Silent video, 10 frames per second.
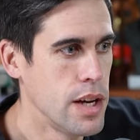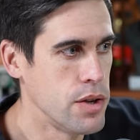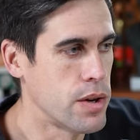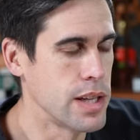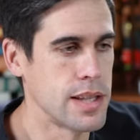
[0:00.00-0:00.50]

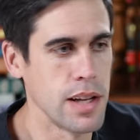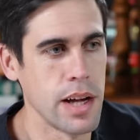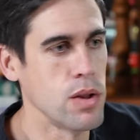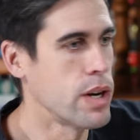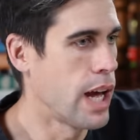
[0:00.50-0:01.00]
you can say
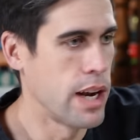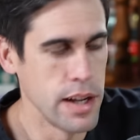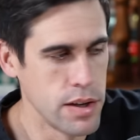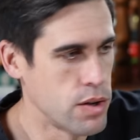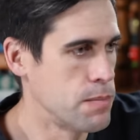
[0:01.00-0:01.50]
like look at it
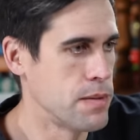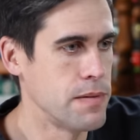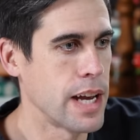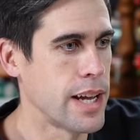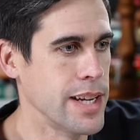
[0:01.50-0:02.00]
in terms of
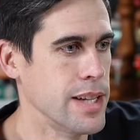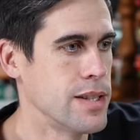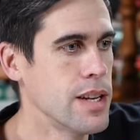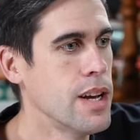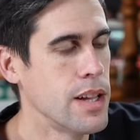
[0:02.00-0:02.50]

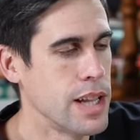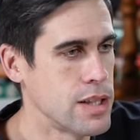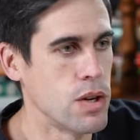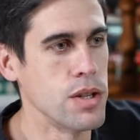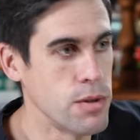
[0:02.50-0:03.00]
decades that's
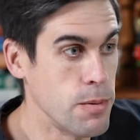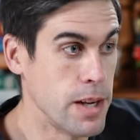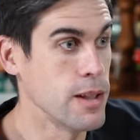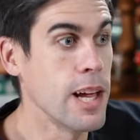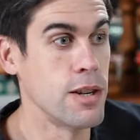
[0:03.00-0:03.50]
also a way to
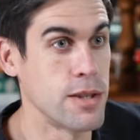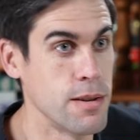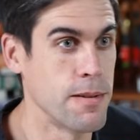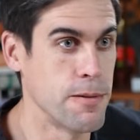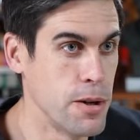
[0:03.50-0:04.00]
let
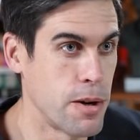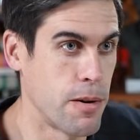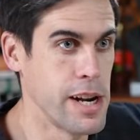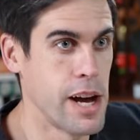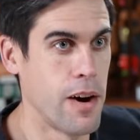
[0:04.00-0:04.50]
yourself off the hook right now